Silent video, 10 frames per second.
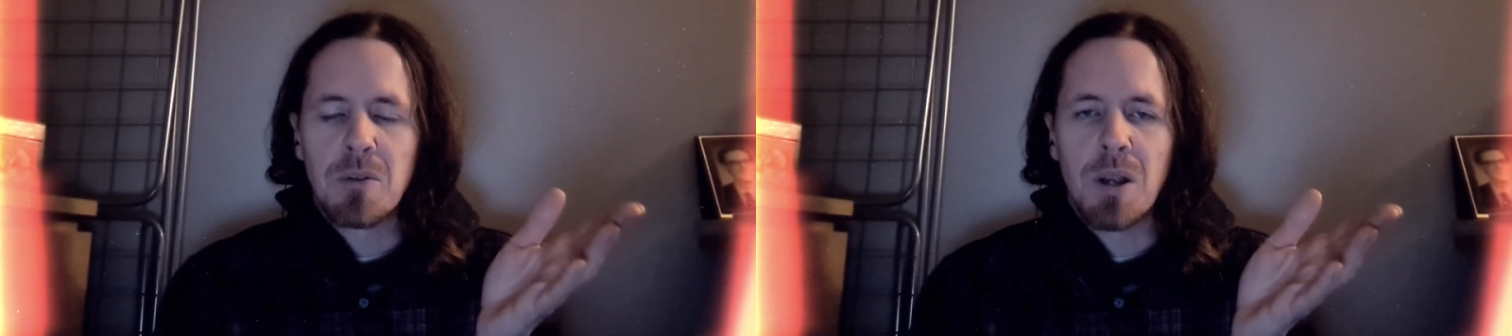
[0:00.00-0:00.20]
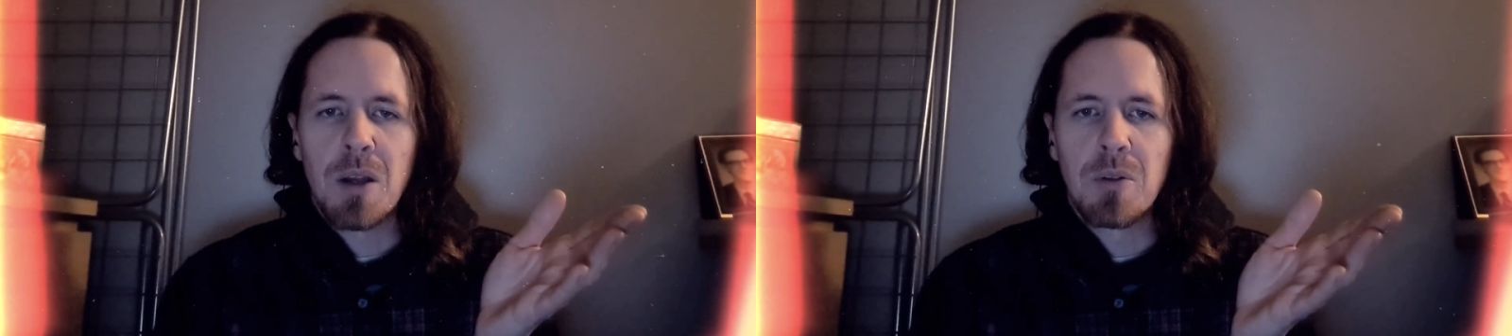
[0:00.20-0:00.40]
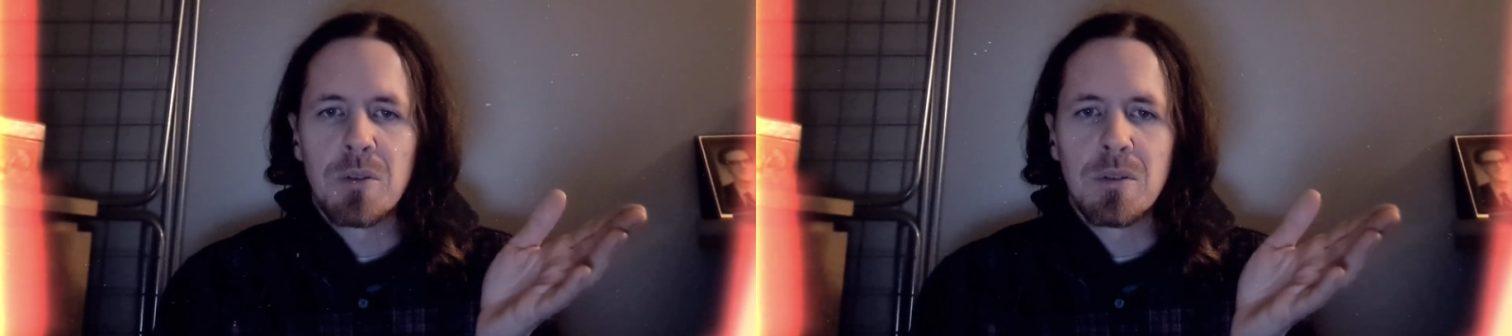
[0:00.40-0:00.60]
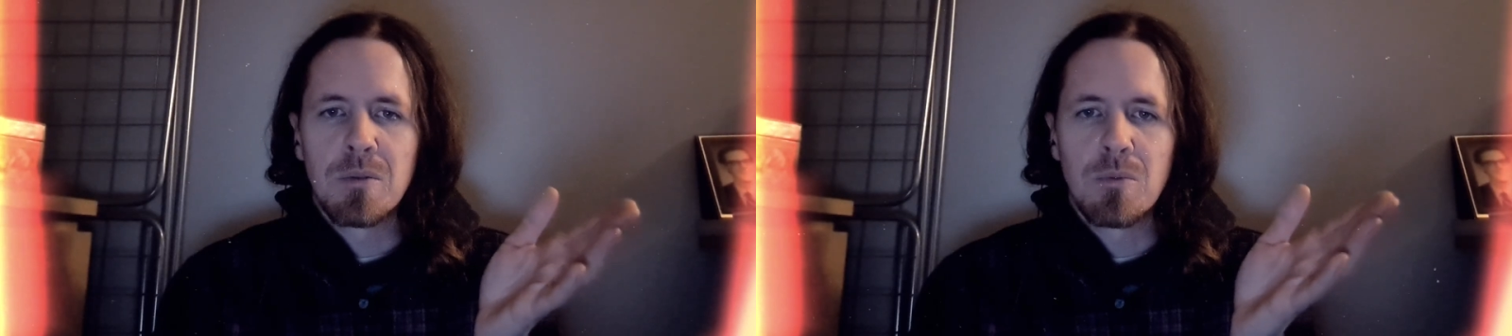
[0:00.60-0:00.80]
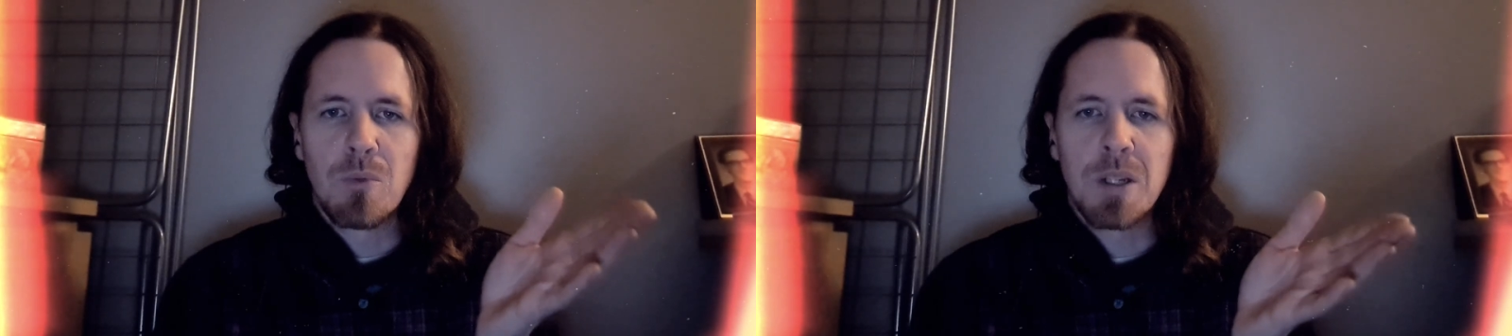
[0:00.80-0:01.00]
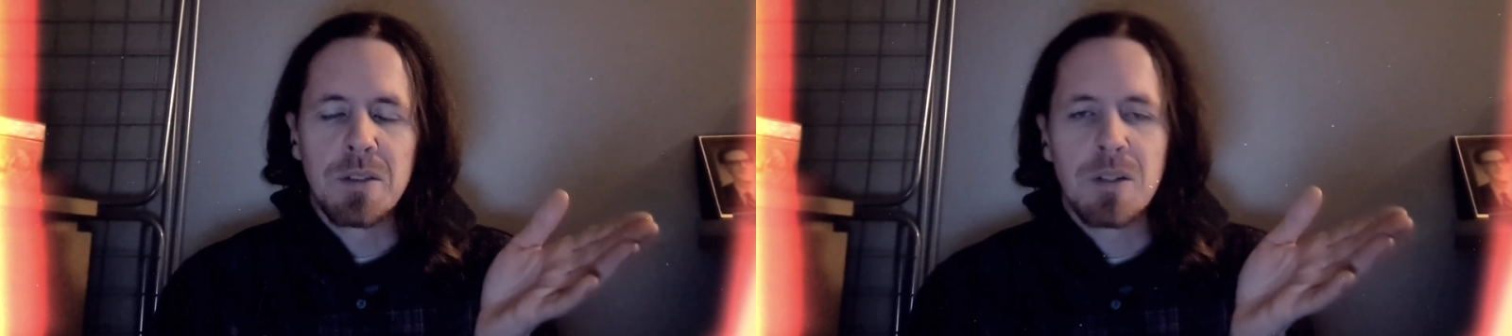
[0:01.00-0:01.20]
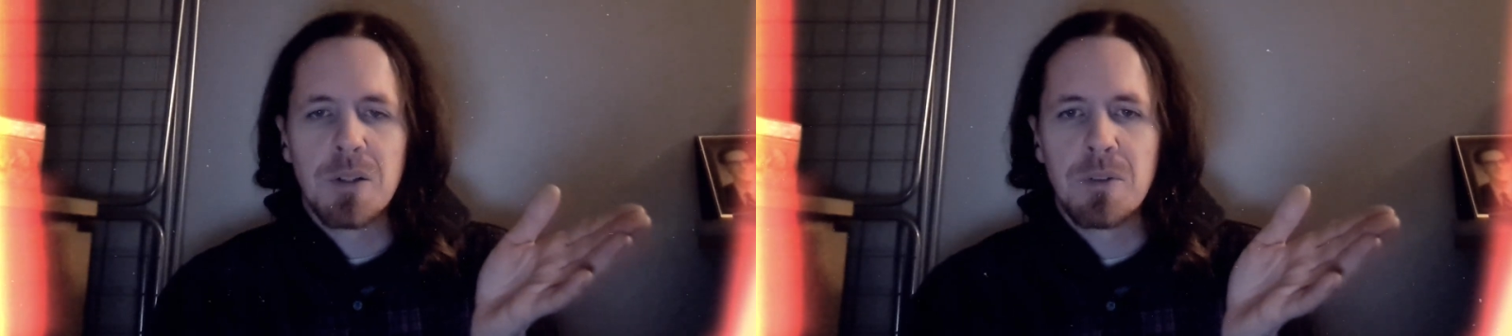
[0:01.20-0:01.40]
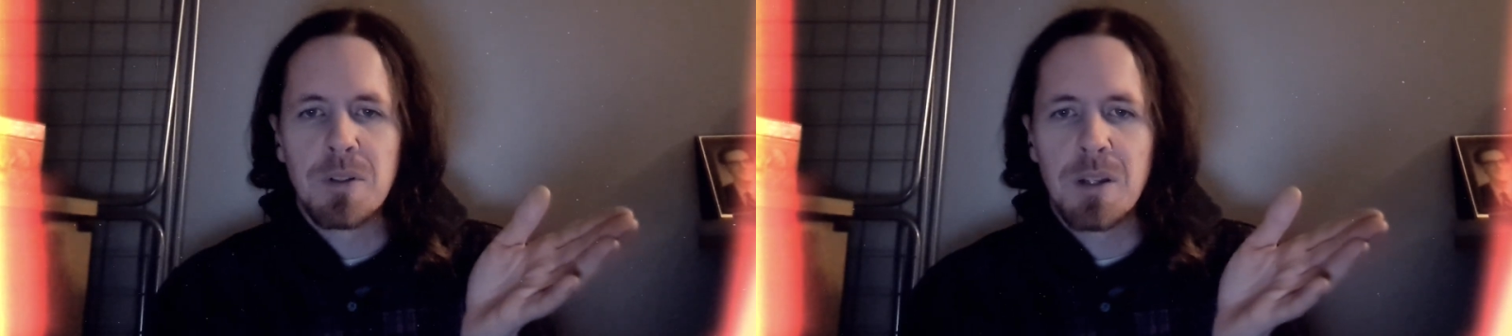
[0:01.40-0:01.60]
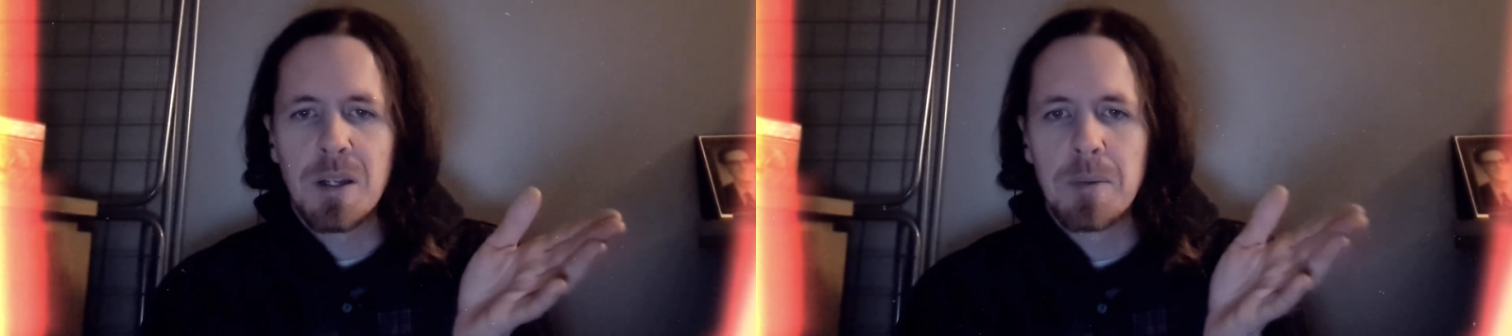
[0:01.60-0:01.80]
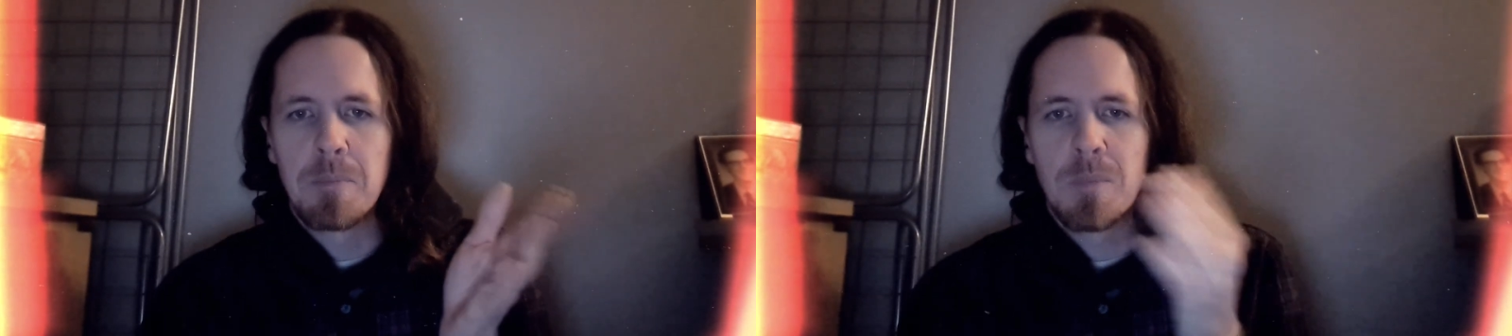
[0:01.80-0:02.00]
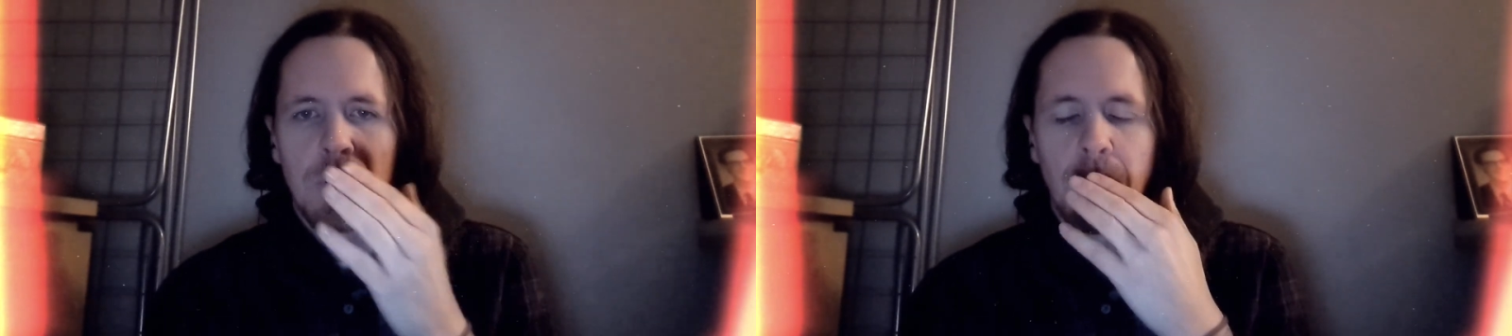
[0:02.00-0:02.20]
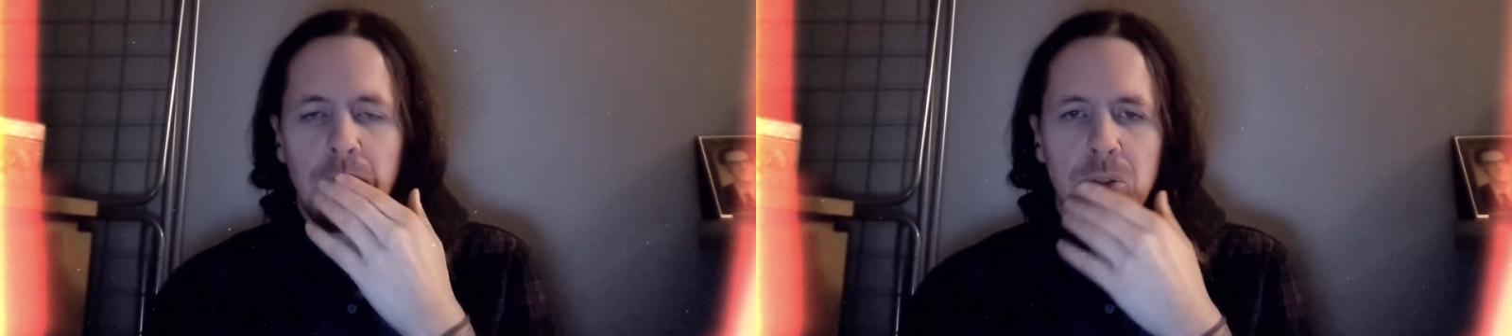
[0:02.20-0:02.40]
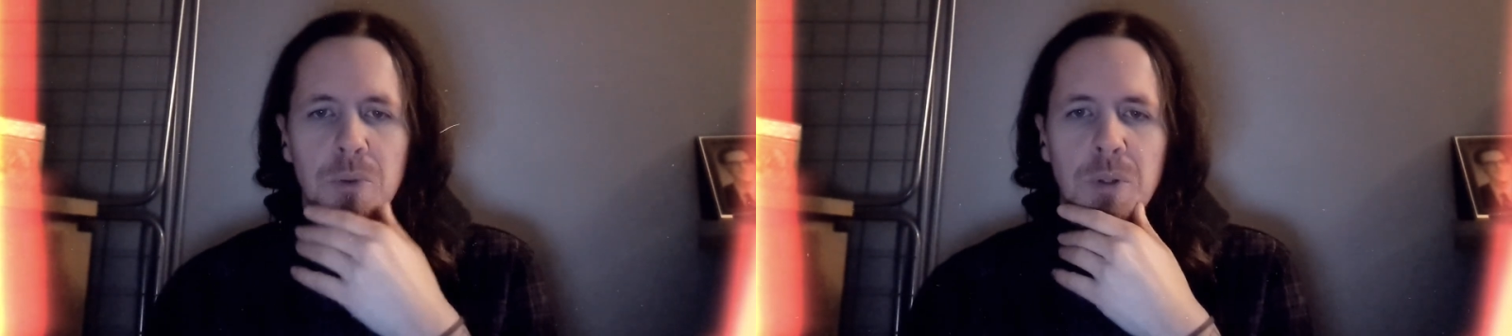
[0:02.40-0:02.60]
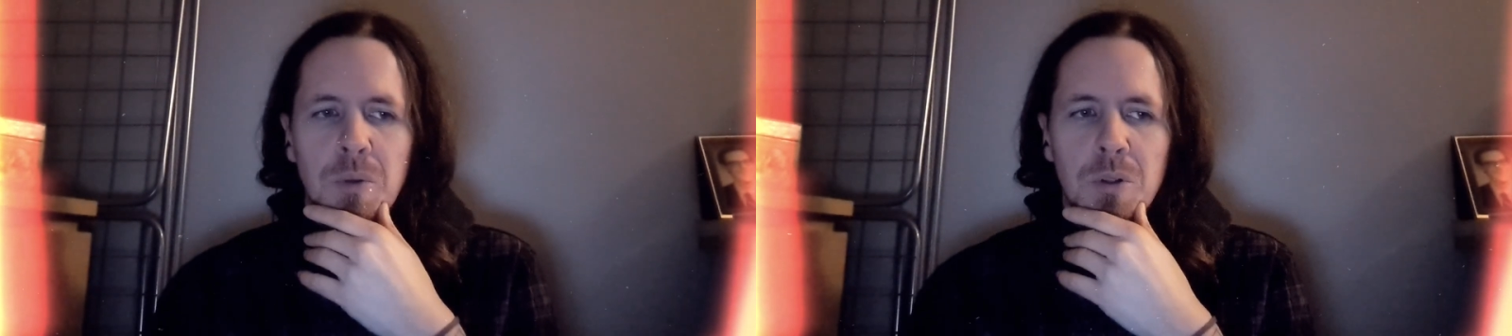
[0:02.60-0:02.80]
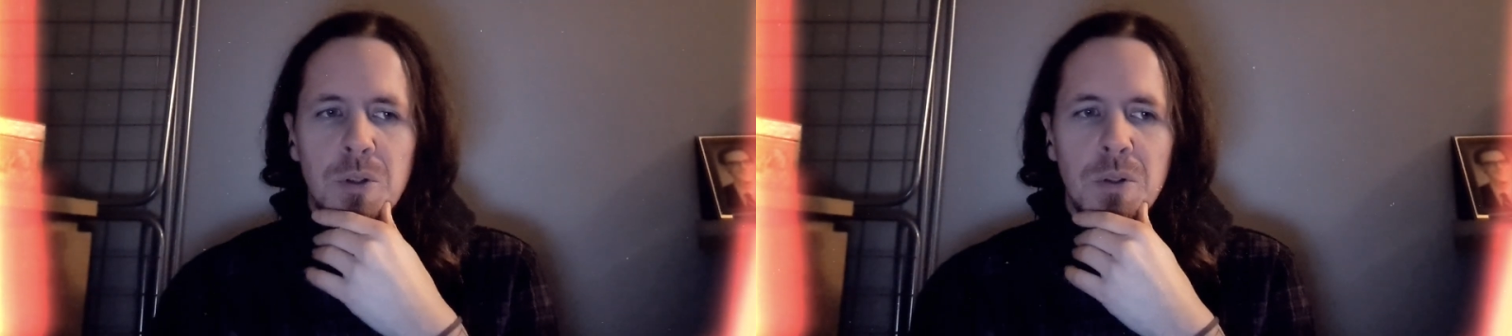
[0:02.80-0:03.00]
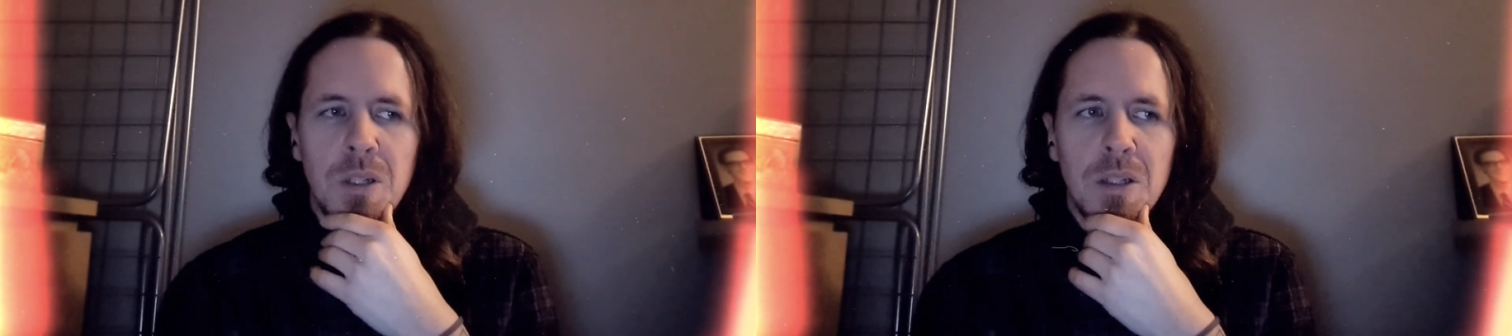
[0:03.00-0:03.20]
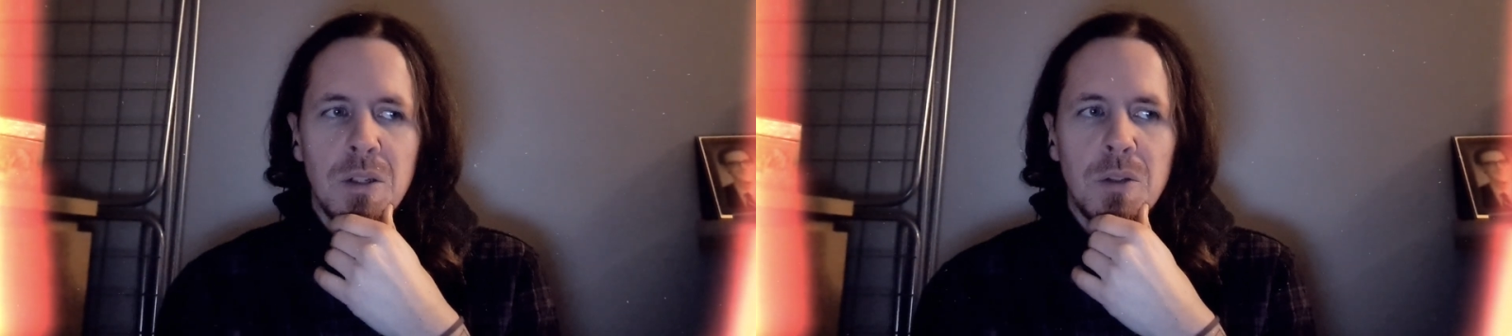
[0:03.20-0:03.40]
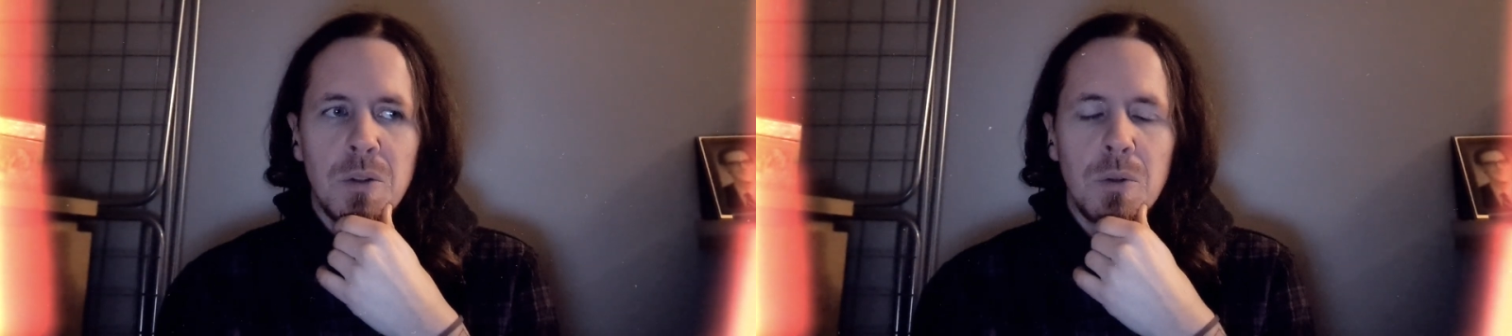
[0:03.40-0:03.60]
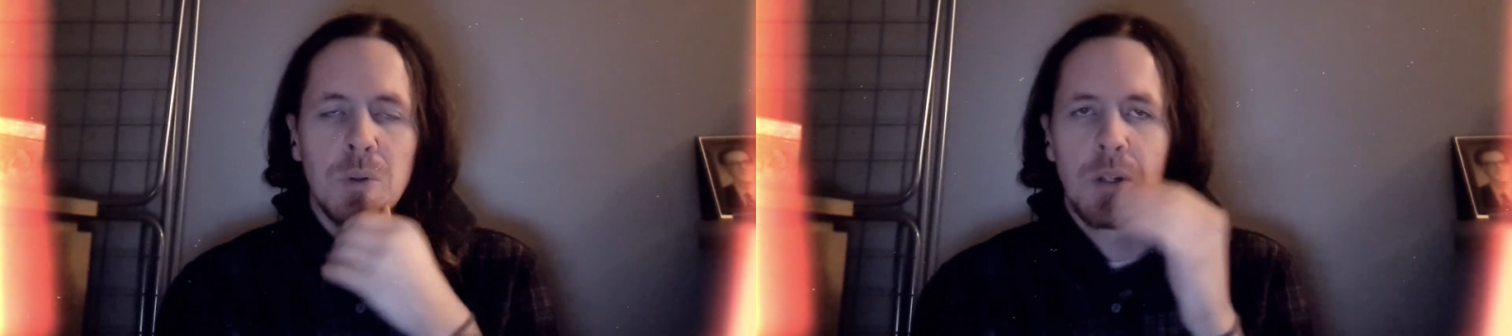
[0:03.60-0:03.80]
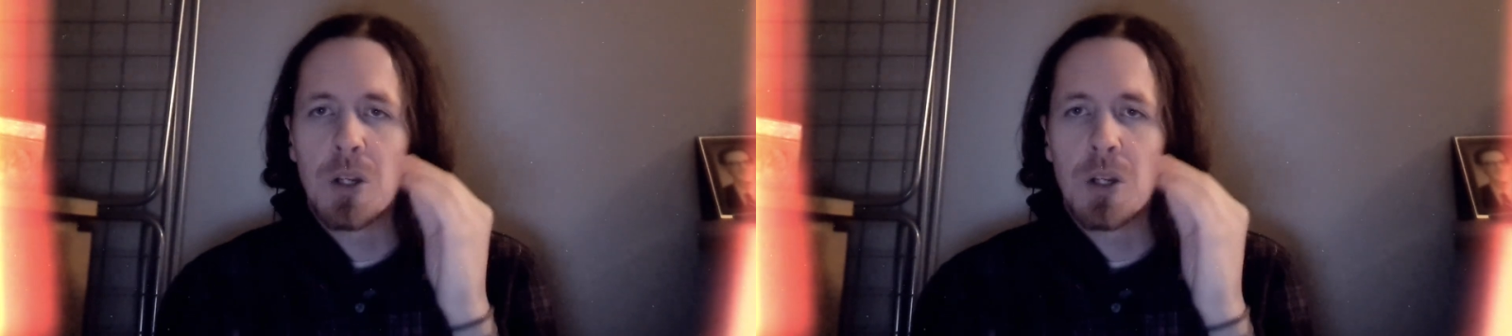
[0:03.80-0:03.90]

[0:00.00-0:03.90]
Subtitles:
around, wasting your time, not doing what you need to do,